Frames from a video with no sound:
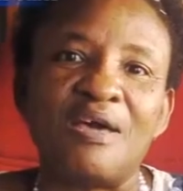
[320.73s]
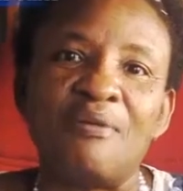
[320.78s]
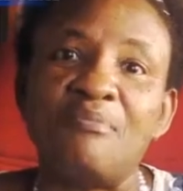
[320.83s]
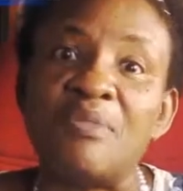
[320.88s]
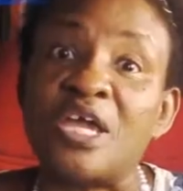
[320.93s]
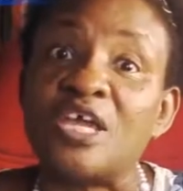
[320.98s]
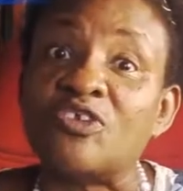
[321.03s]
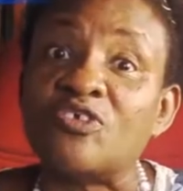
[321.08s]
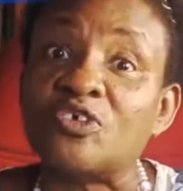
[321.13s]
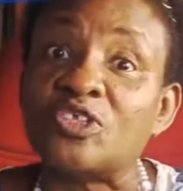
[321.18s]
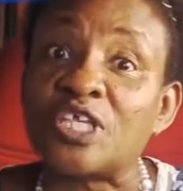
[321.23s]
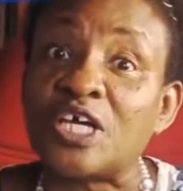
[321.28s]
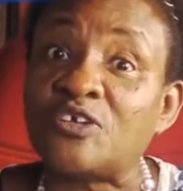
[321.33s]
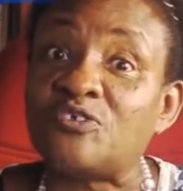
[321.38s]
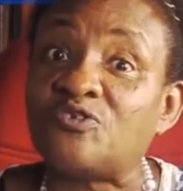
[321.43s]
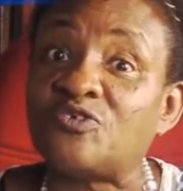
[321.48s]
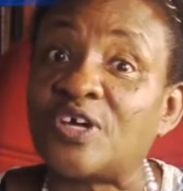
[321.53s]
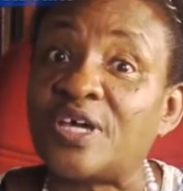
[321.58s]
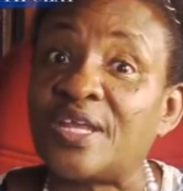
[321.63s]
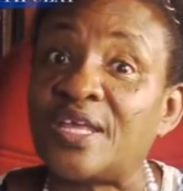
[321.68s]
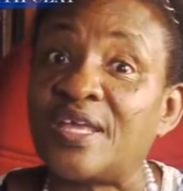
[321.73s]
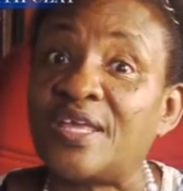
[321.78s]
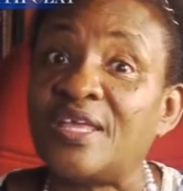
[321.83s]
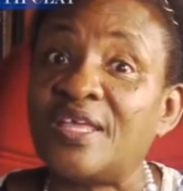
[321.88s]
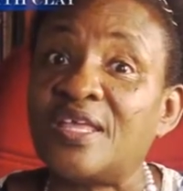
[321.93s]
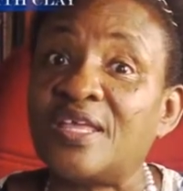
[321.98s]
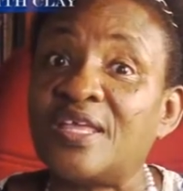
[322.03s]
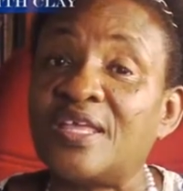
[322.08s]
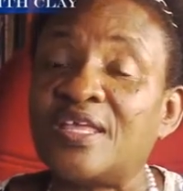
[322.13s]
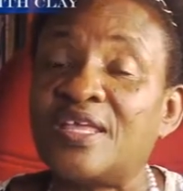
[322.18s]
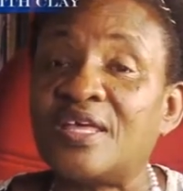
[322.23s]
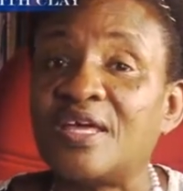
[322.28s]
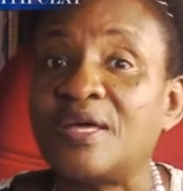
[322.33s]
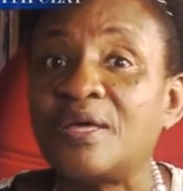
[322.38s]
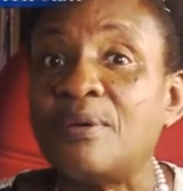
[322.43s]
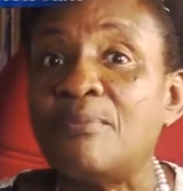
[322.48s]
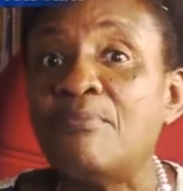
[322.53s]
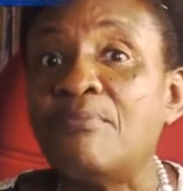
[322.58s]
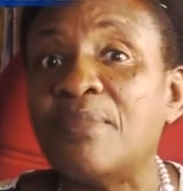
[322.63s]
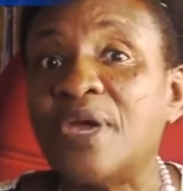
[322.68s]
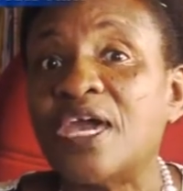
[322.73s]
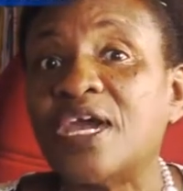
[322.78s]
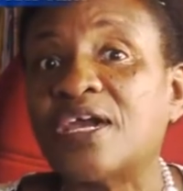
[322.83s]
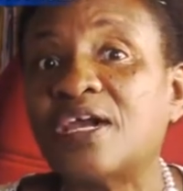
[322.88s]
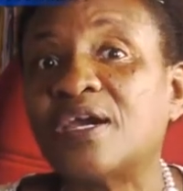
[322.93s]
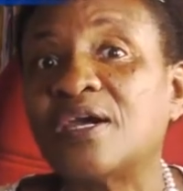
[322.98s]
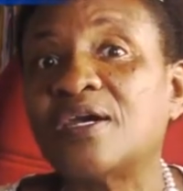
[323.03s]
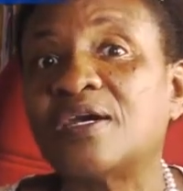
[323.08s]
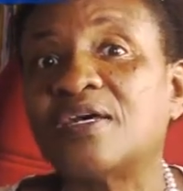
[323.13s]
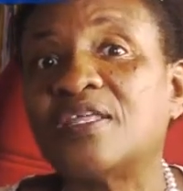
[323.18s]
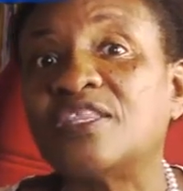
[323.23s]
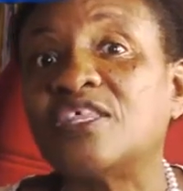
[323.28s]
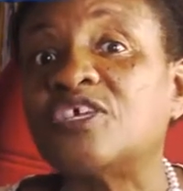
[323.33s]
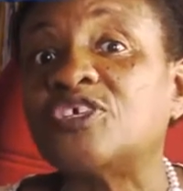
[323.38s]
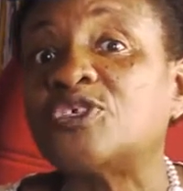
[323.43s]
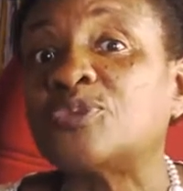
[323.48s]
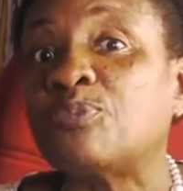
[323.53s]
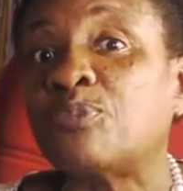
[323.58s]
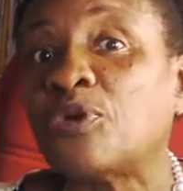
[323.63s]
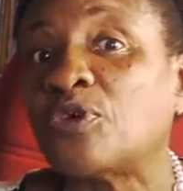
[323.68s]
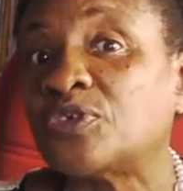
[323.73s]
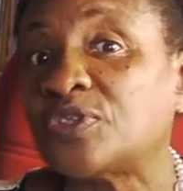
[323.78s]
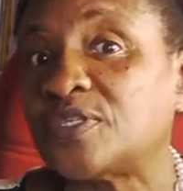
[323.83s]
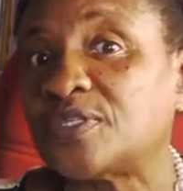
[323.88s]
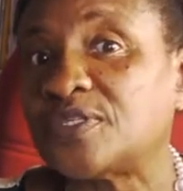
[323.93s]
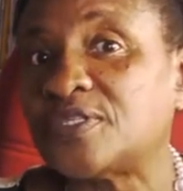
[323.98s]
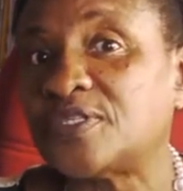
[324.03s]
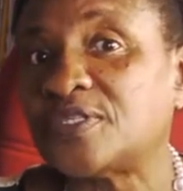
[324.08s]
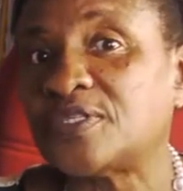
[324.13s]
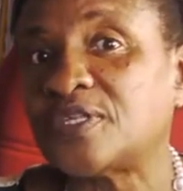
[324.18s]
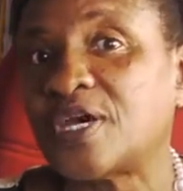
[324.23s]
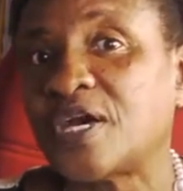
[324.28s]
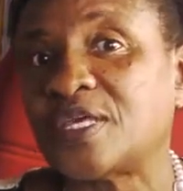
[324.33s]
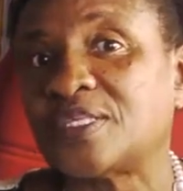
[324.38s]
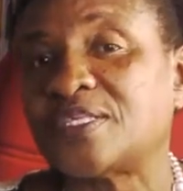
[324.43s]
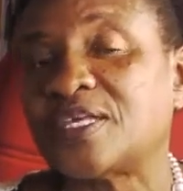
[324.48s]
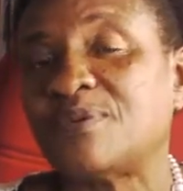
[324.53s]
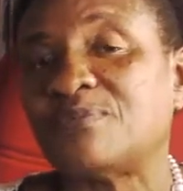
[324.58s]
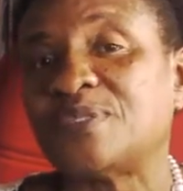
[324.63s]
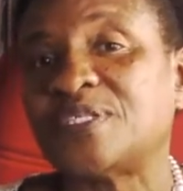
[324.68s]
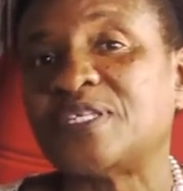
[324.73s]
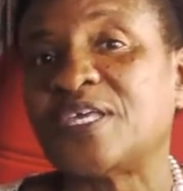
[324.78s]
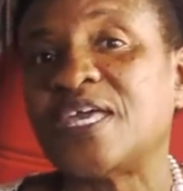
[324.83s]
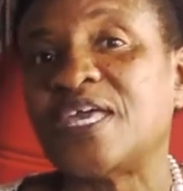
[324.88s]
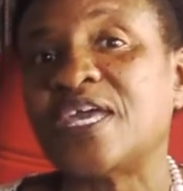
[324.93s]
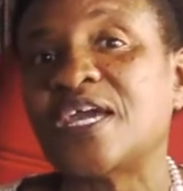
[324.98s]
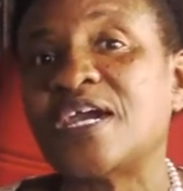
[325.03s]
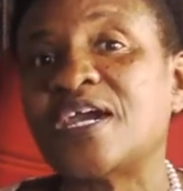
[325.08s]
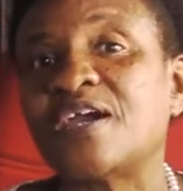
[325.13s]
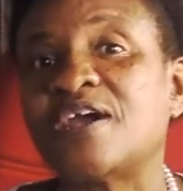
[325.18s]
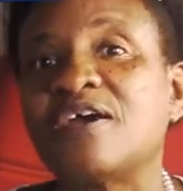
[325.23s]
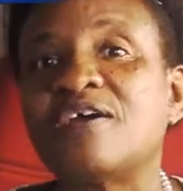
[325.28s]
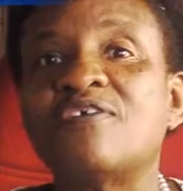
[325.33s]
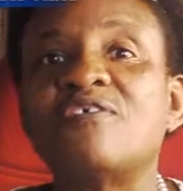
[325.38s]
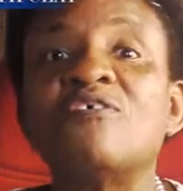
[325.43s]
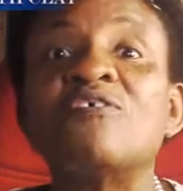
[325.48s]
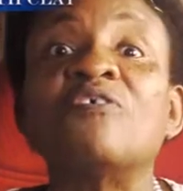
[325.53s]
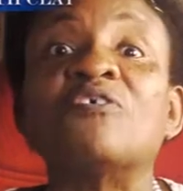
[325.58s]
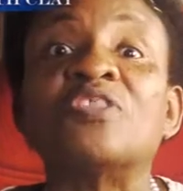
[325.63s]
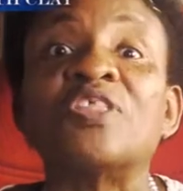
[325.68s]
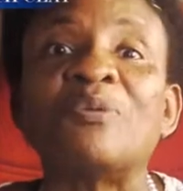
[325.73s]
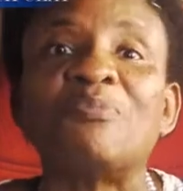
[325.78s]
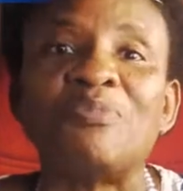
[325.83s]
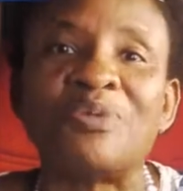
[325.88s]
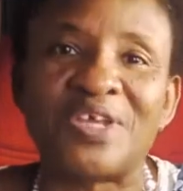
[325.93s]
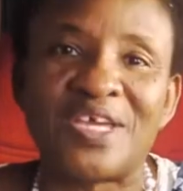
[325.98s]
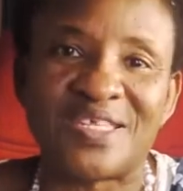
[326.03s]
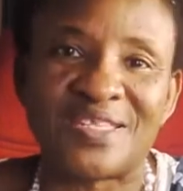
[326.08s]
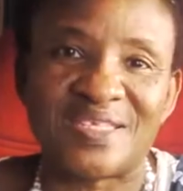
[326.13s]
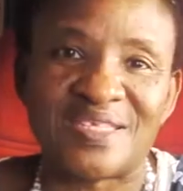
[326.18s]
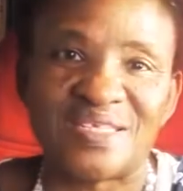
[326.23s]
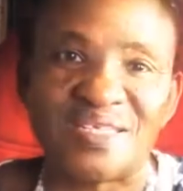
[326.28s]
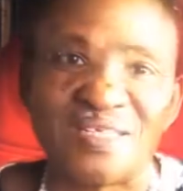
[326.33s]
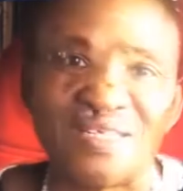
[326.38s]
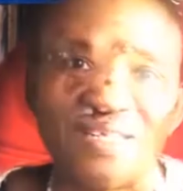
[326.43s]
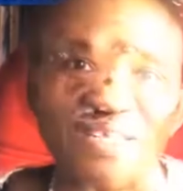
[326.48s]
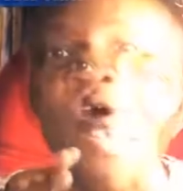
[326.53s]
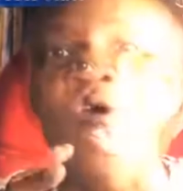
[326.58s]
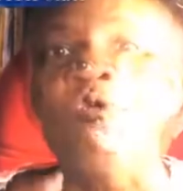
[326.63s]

may not actually make these pots, as I'm saying, or the plates.